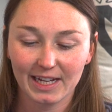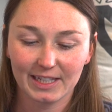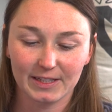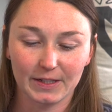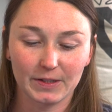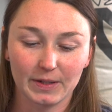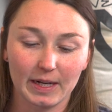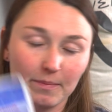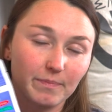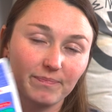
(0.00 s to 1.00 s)
So
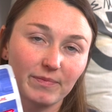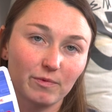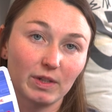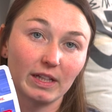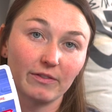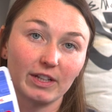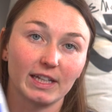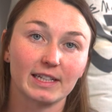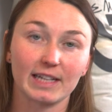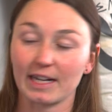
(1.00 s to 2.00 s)
I'm really, really
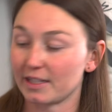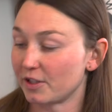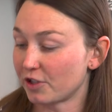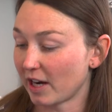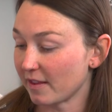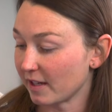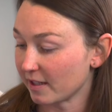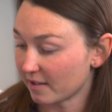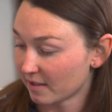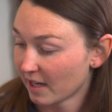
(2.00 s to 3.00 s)
excited to try
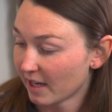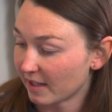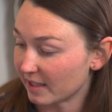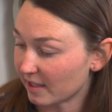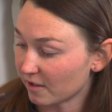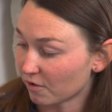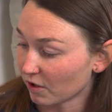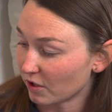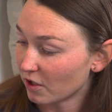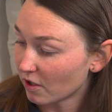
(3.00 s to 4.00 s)
this. This is
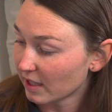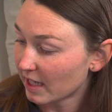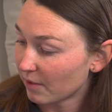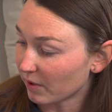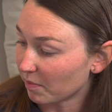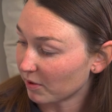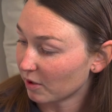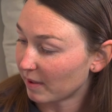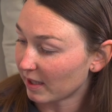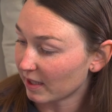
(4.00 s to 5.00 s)
granola with
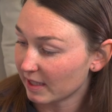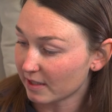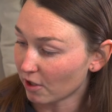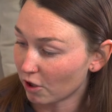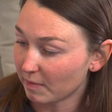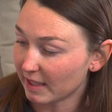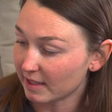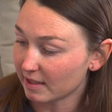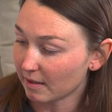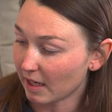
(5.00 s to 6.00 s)
blueberries,
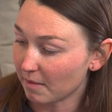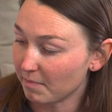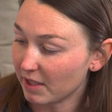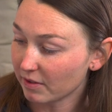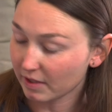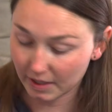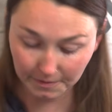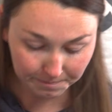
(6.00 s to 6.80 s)
almonds, and milk.